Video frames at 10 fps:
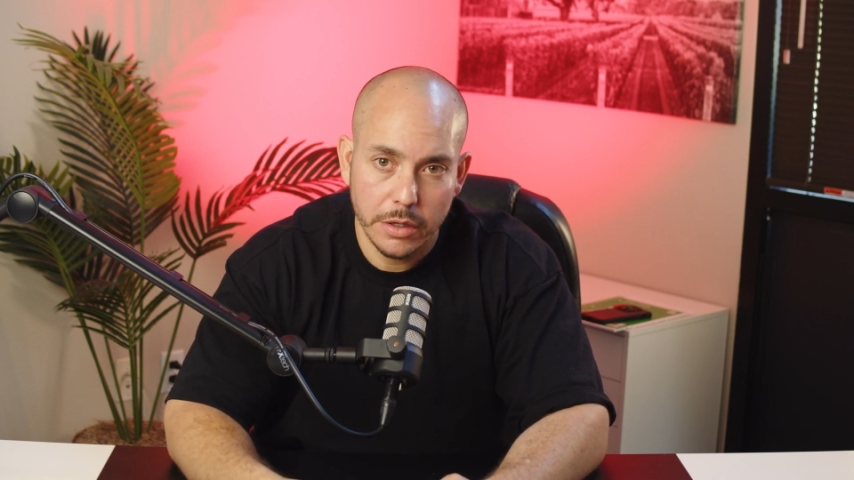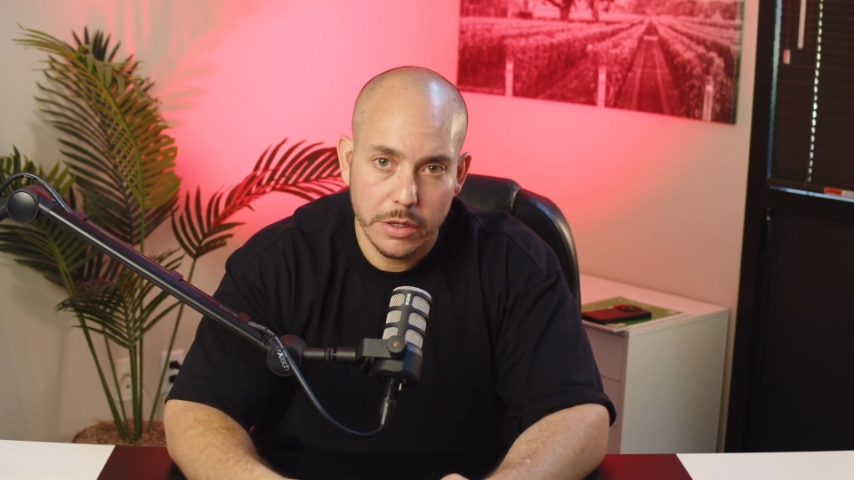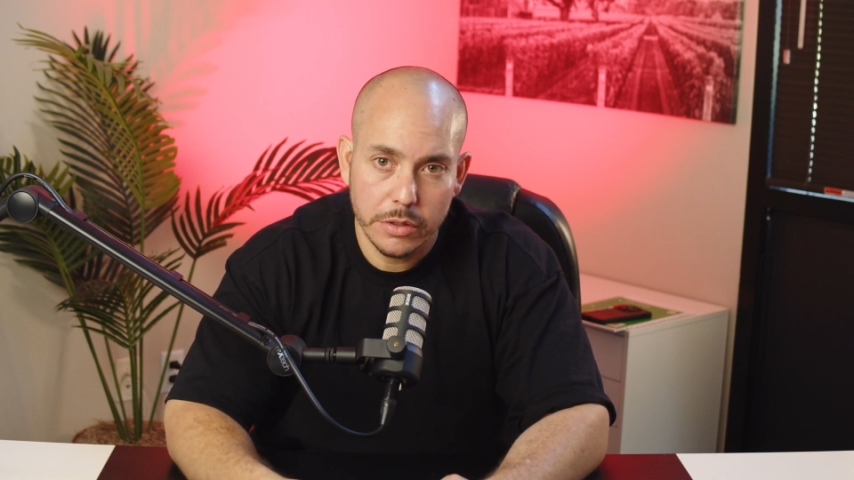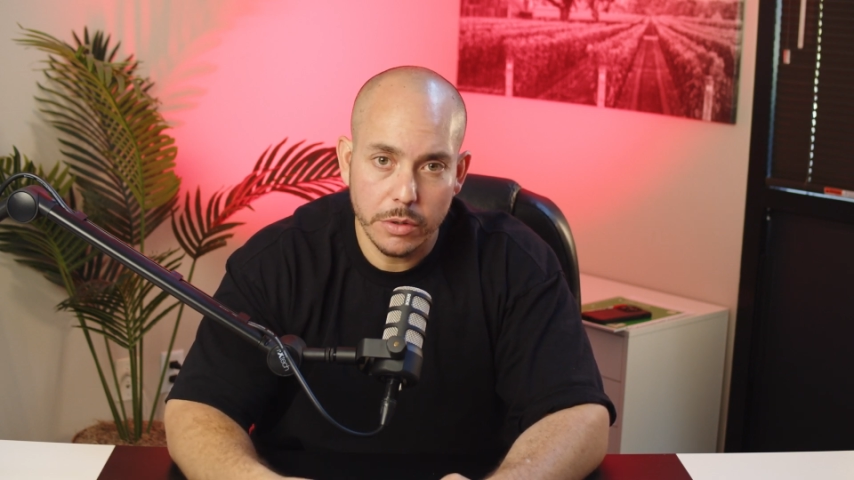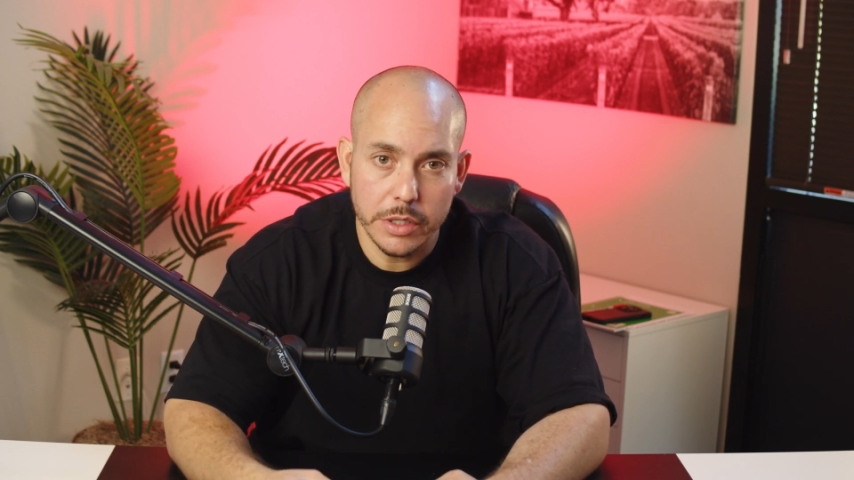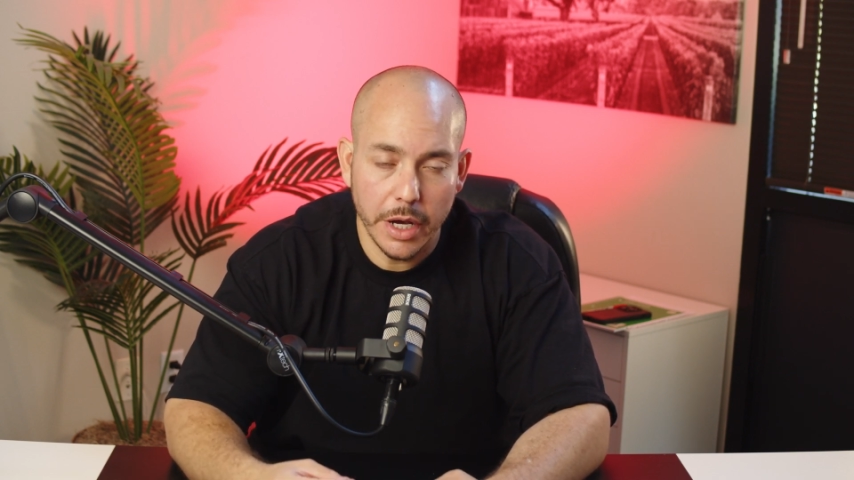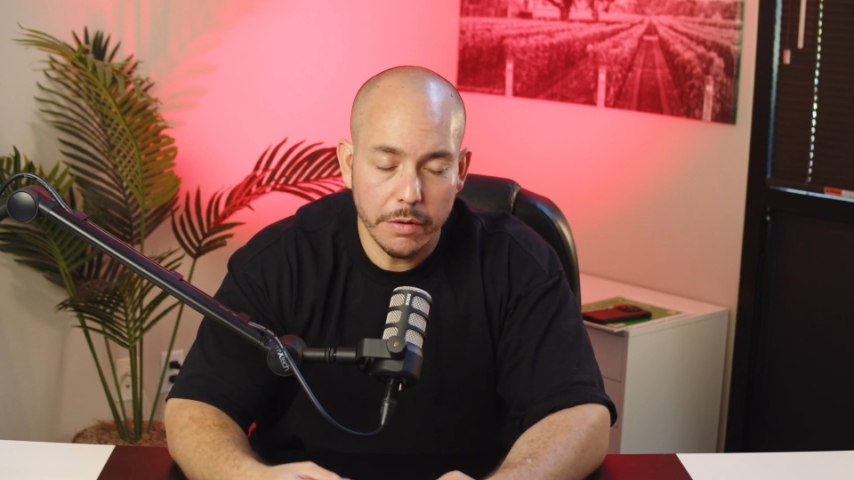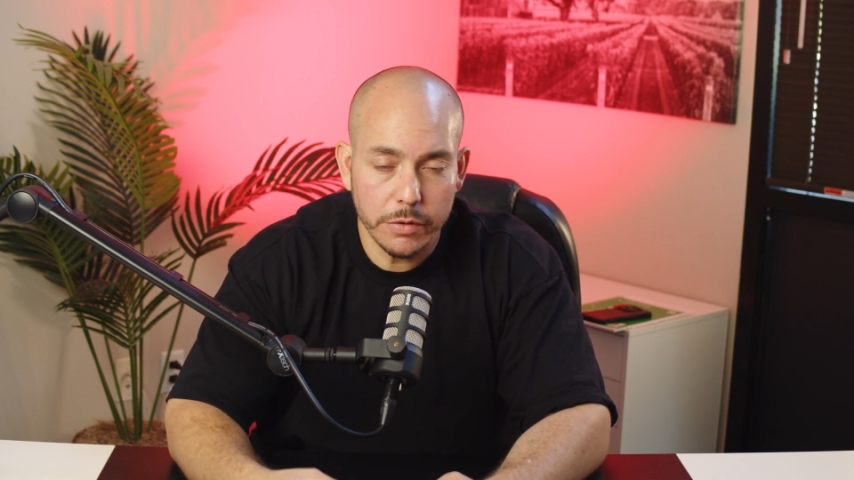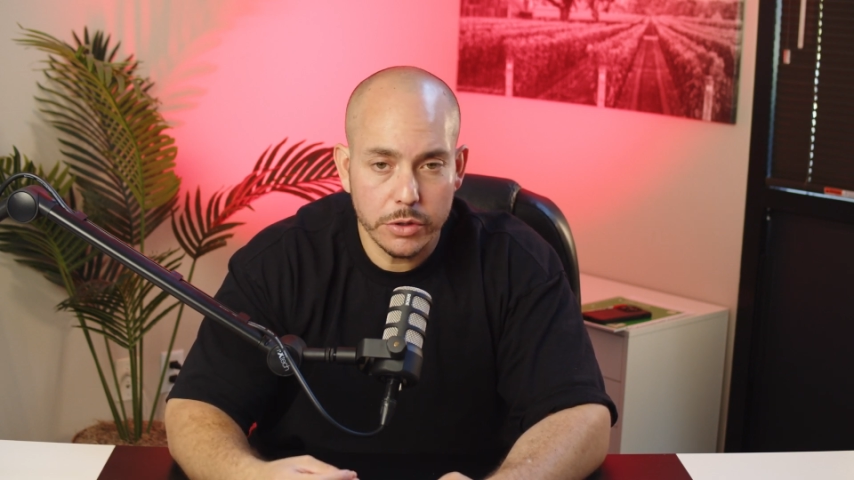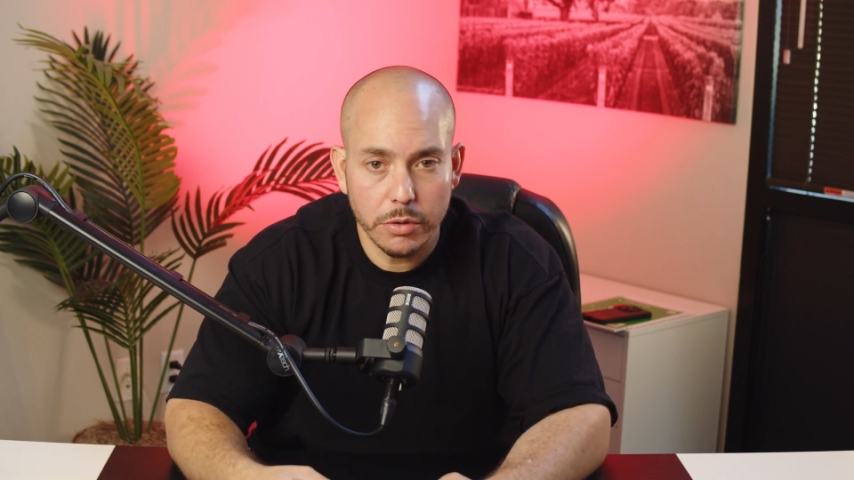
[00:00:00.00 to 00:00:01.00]
So it's
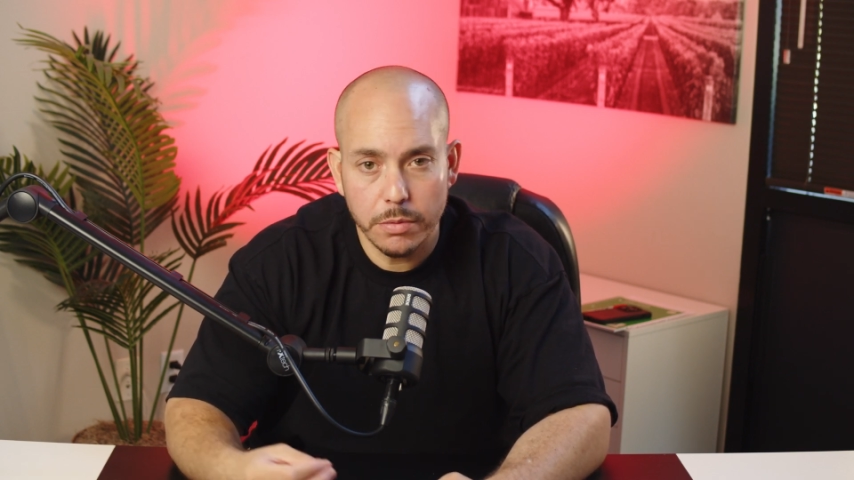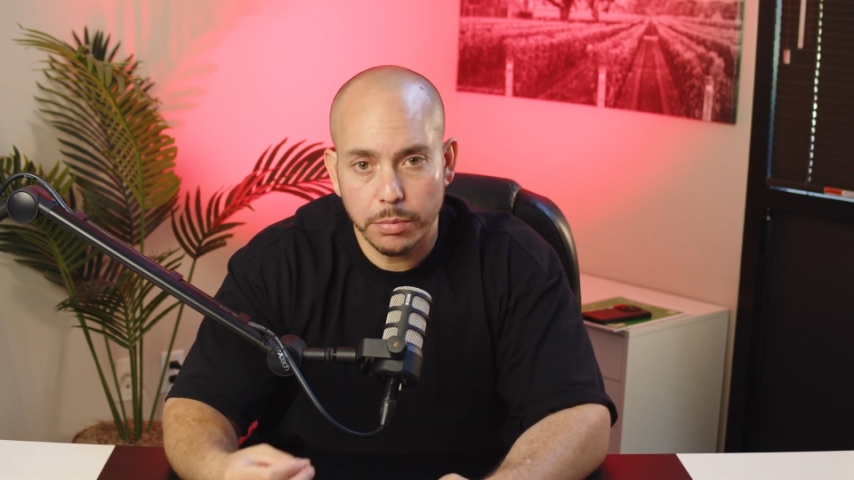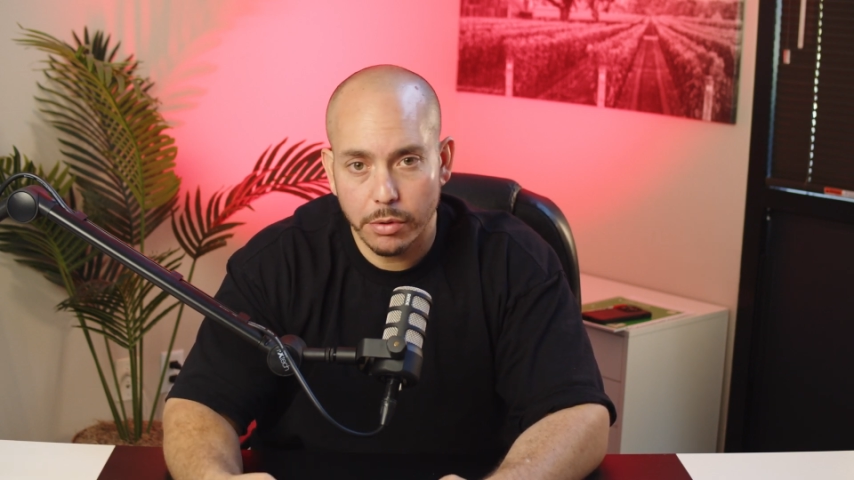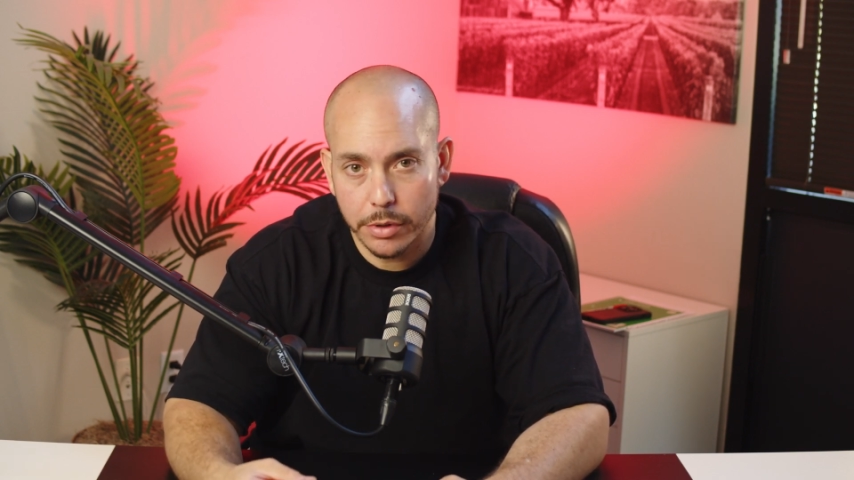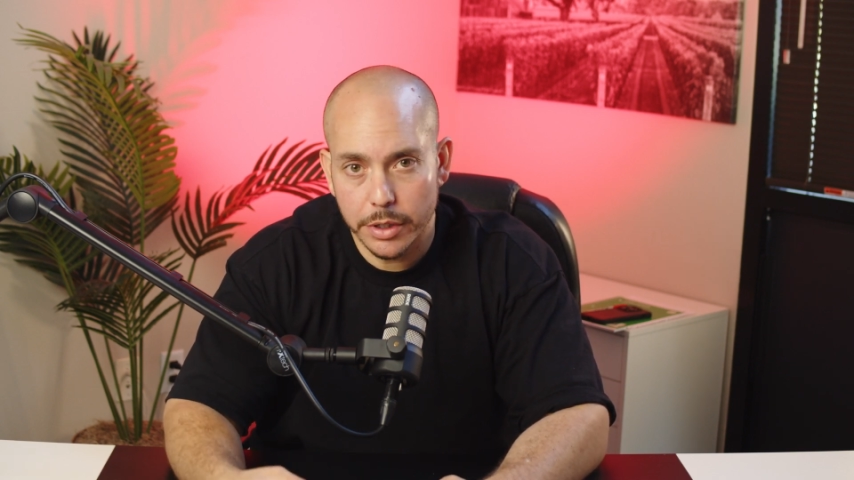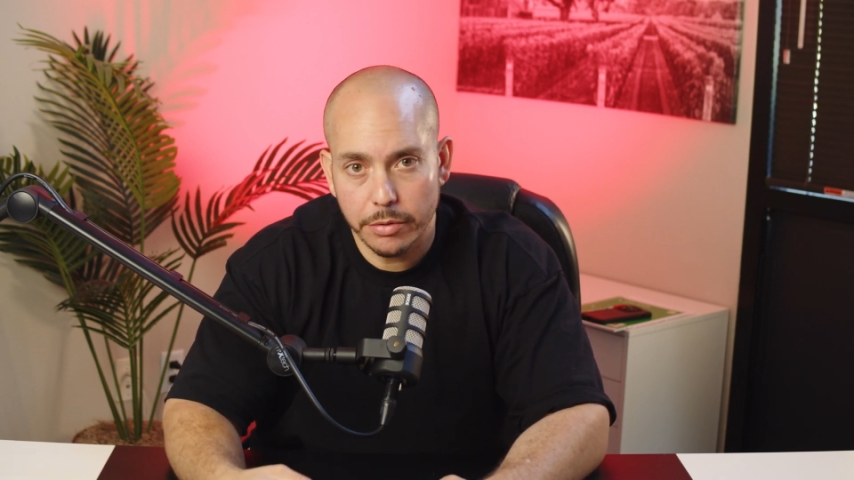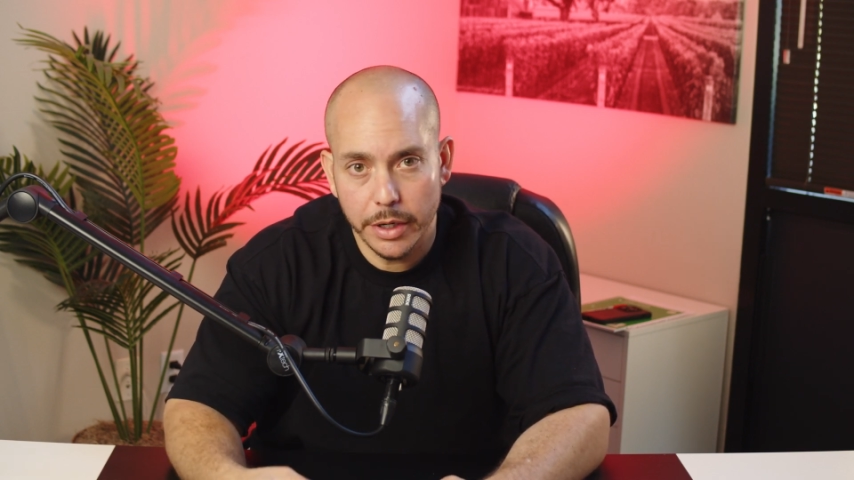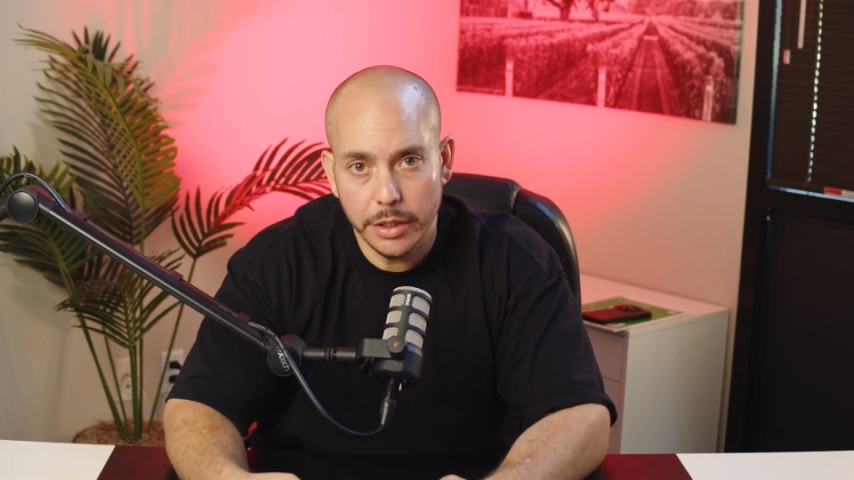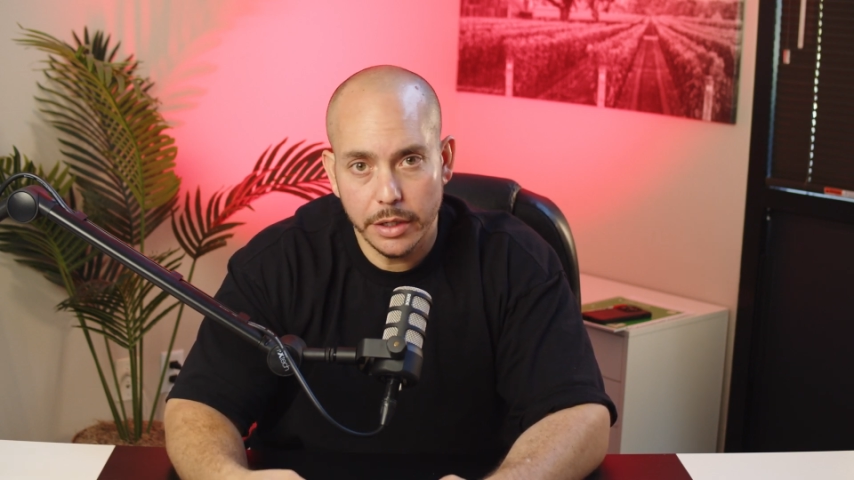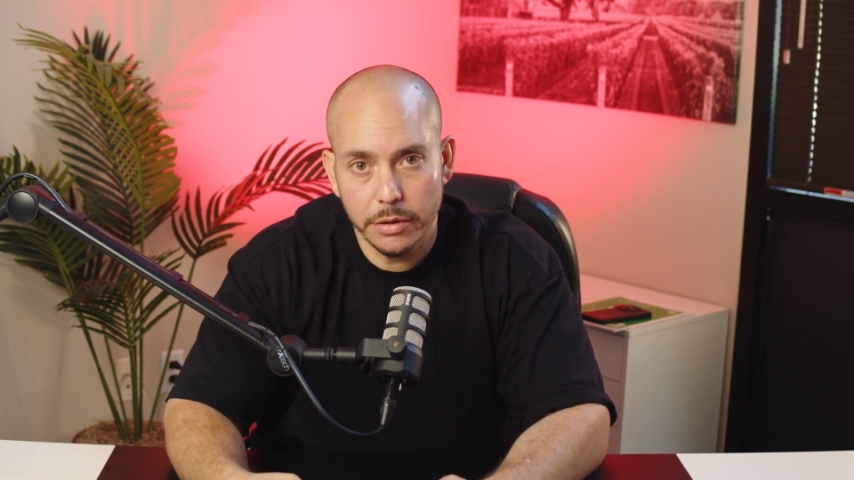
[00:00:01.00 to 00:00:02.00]
ever so important
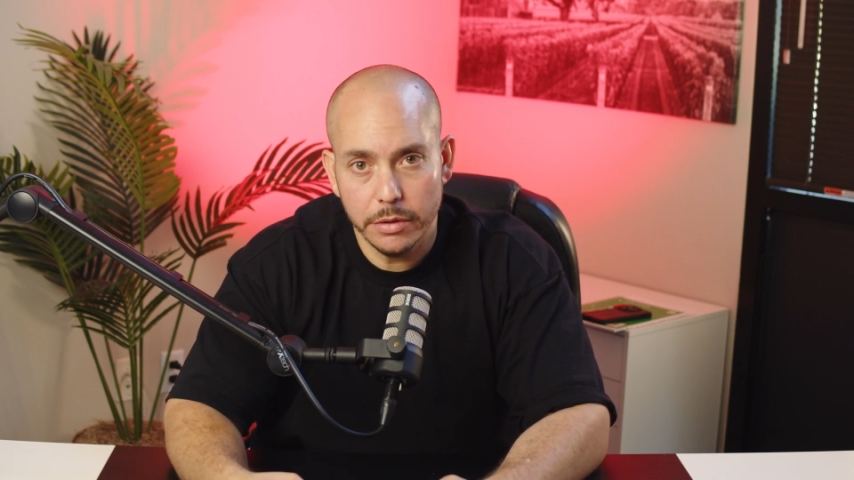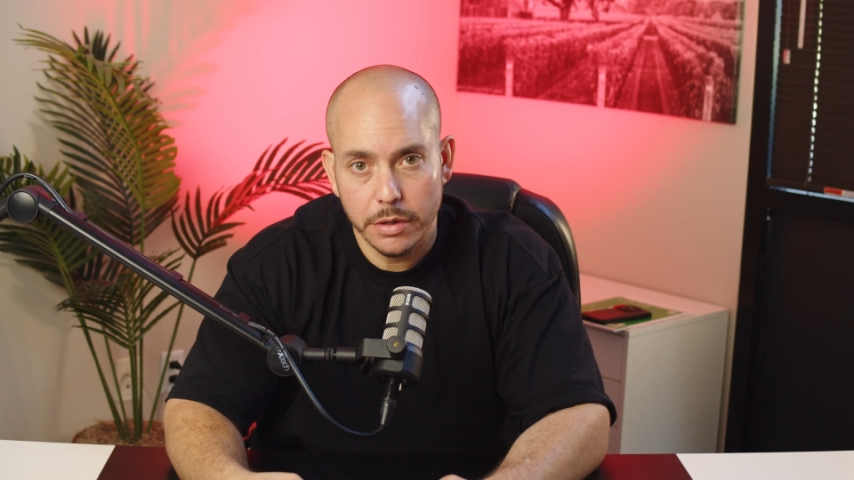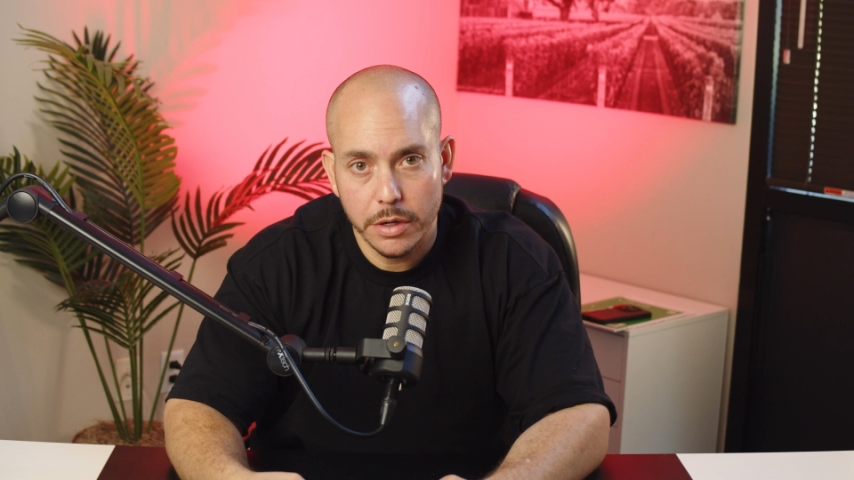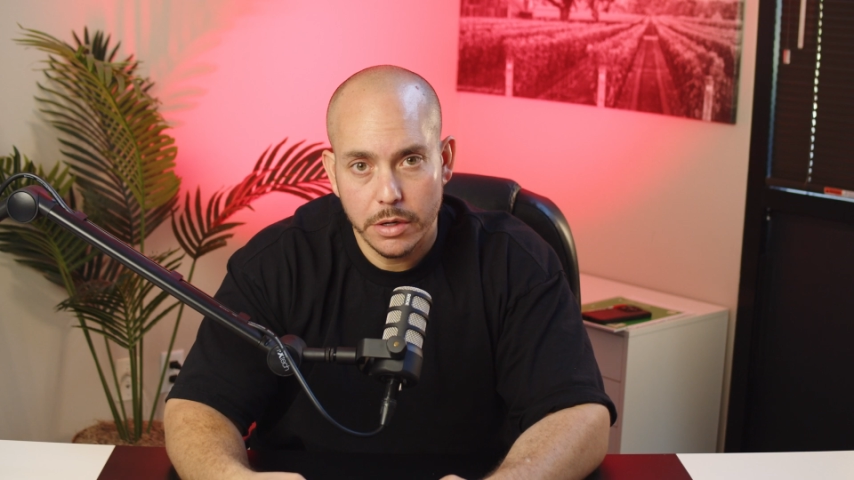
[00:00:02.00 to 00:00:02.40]
right now